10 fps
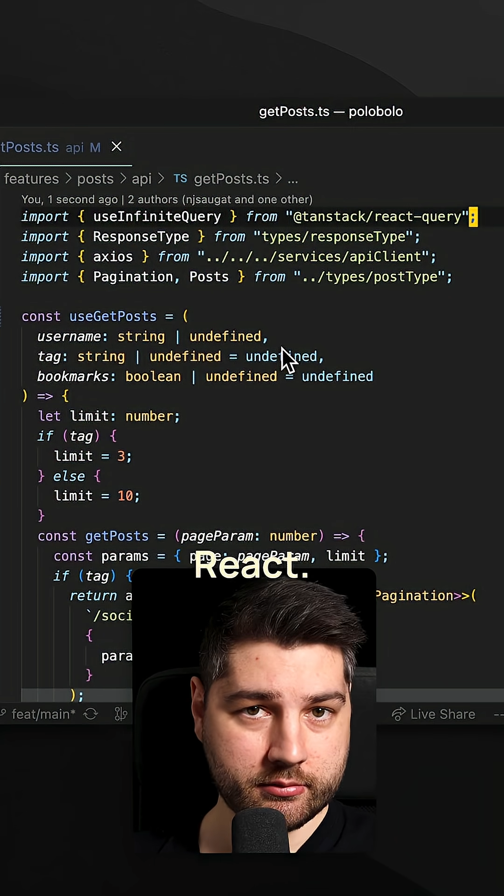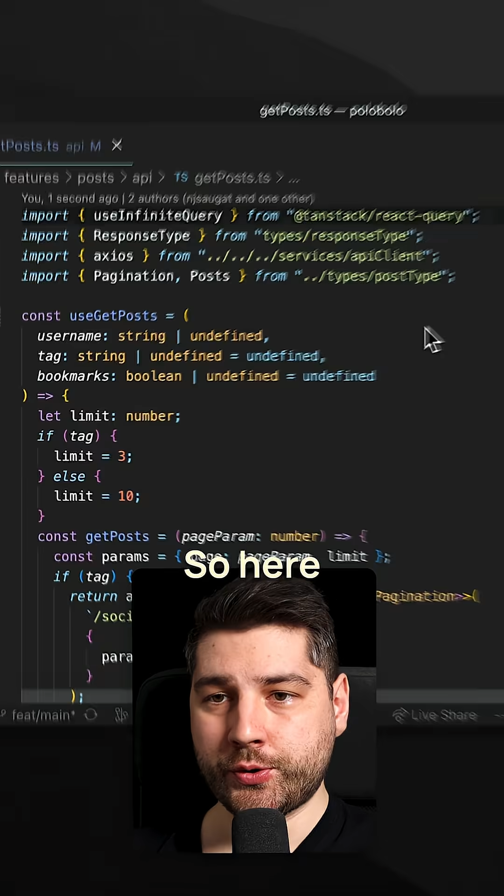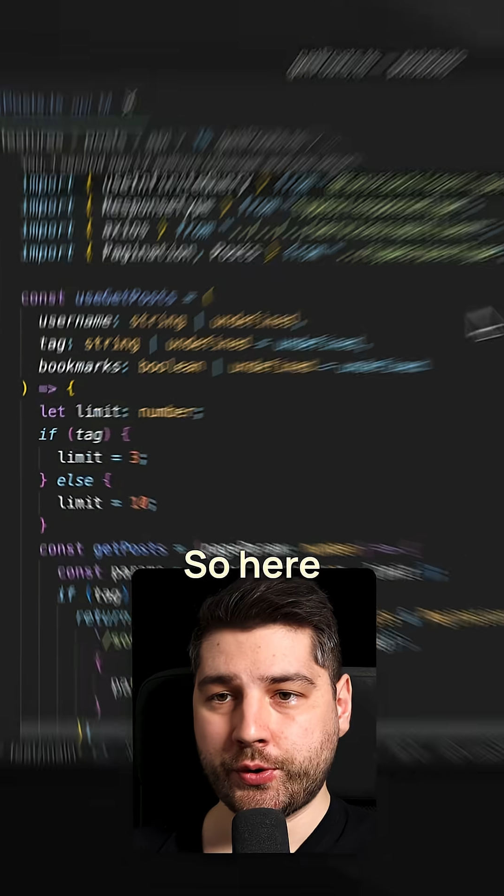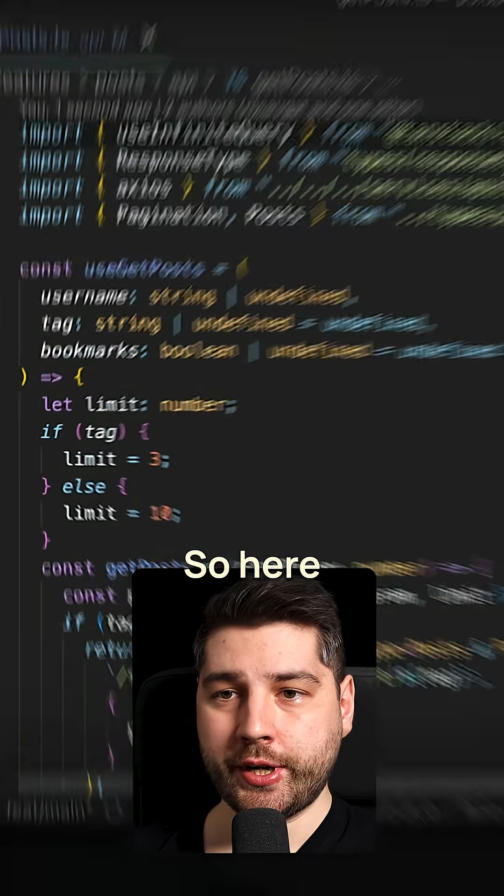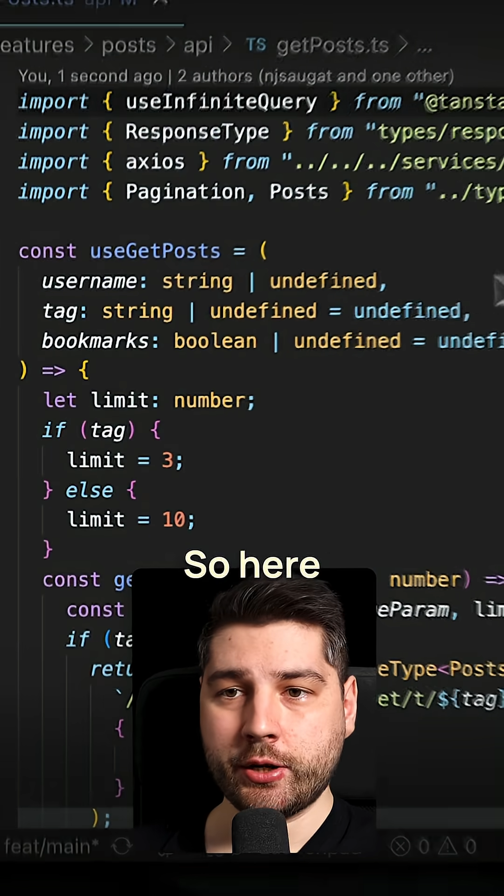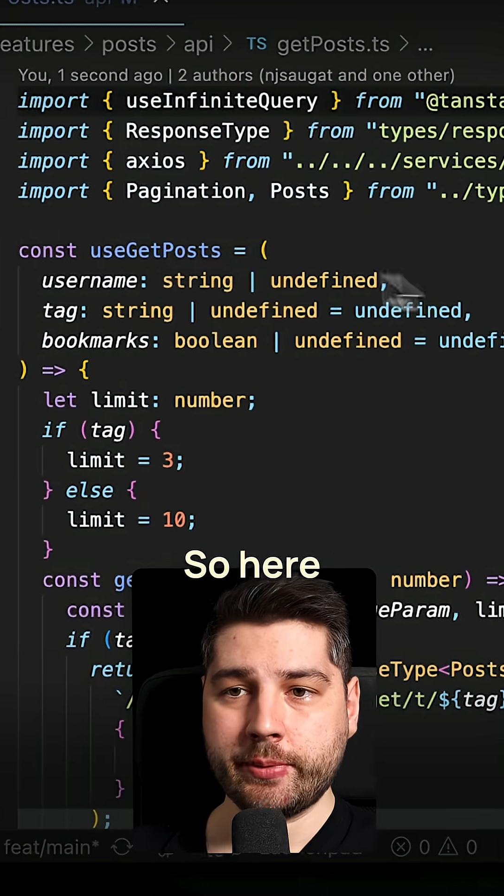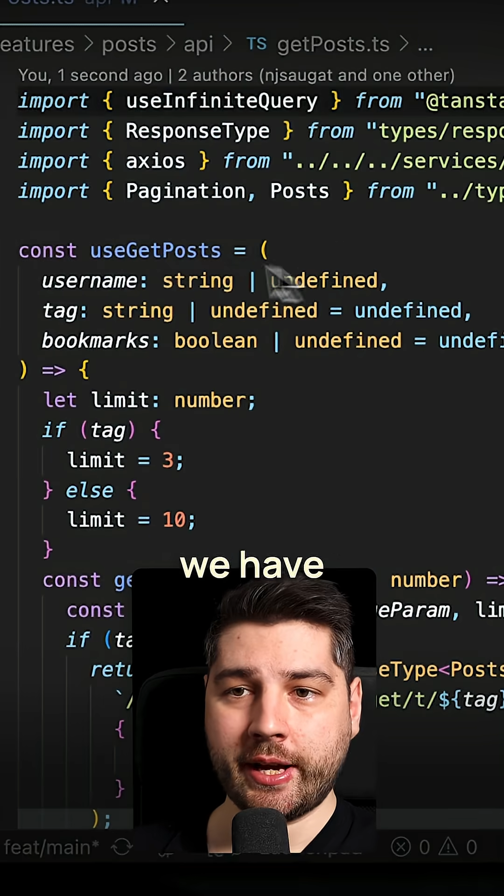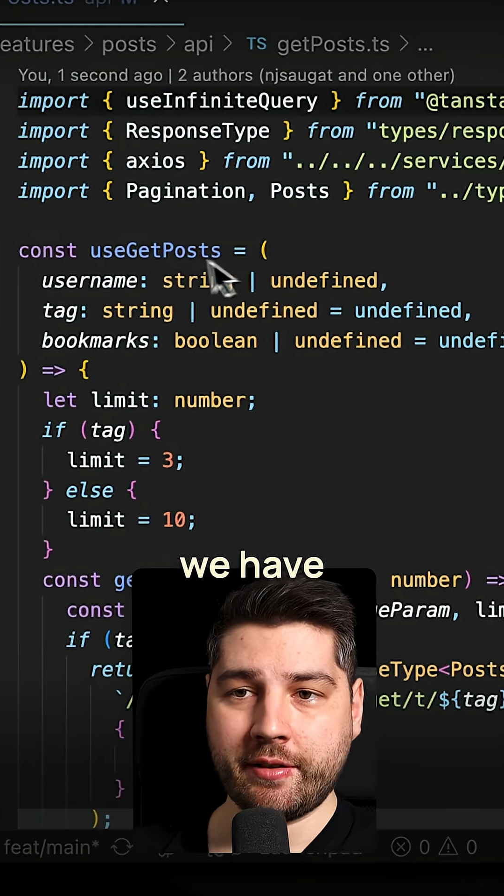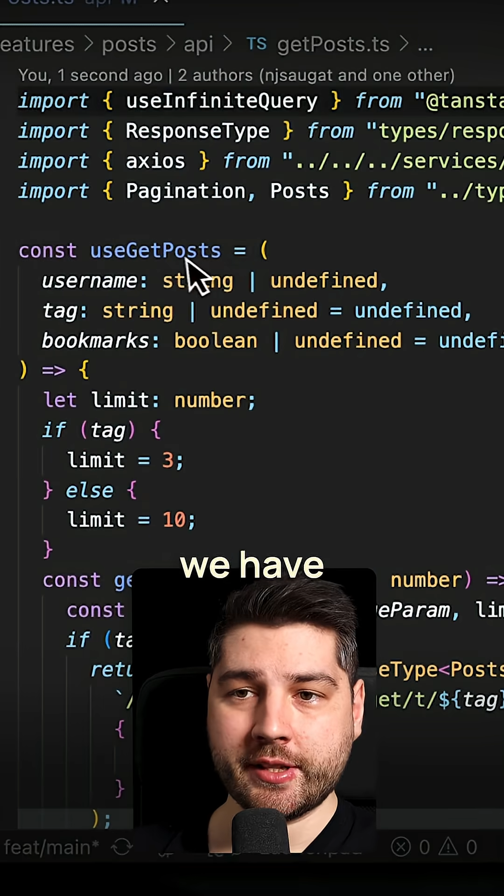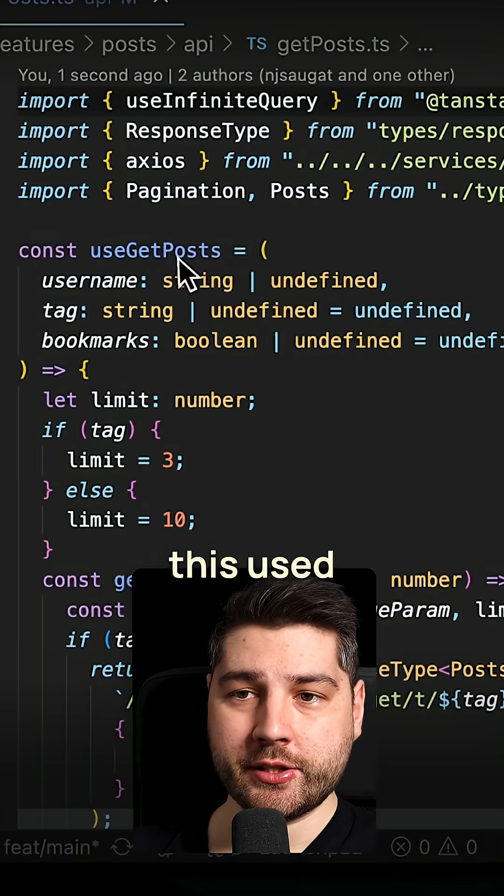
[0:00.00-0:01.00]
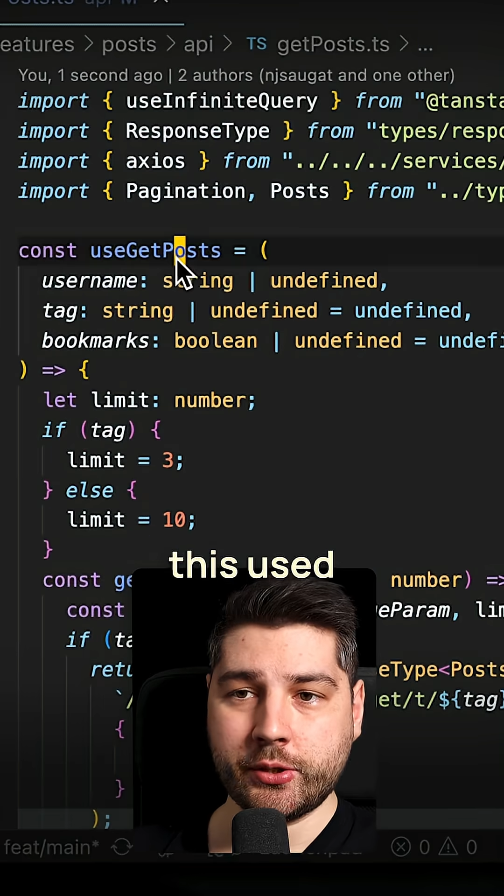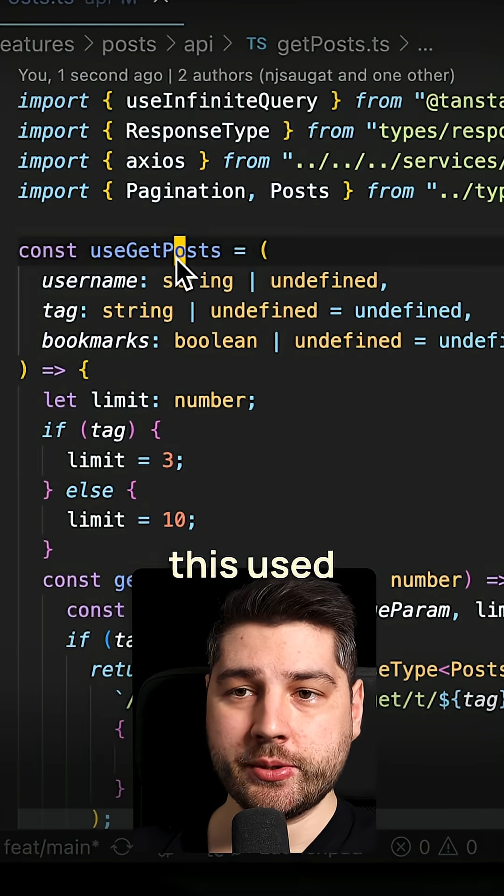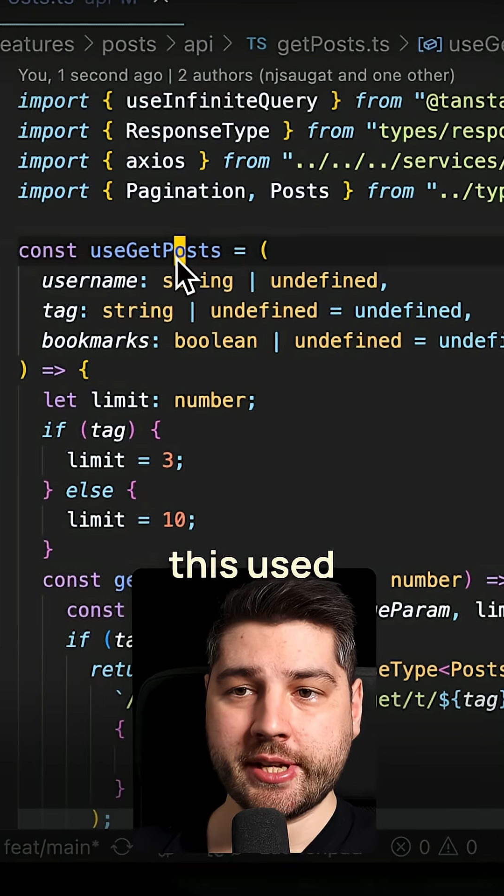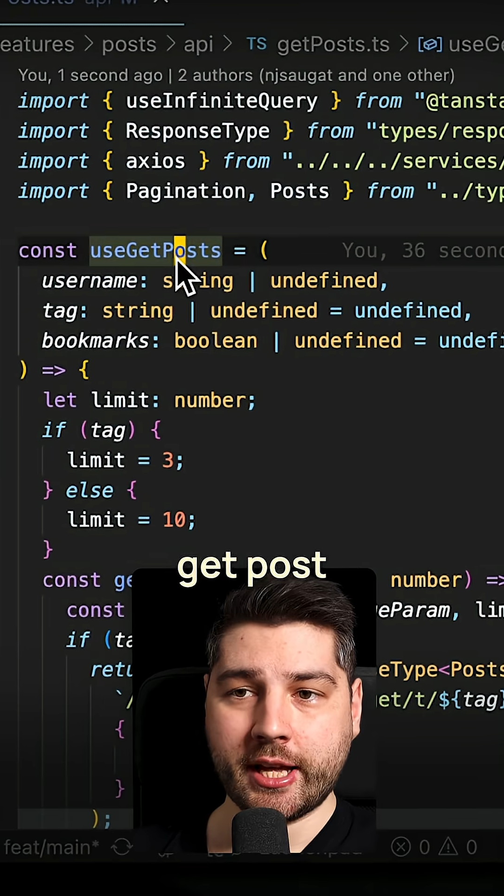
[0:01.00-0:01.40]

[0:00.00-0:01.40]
So here we have this use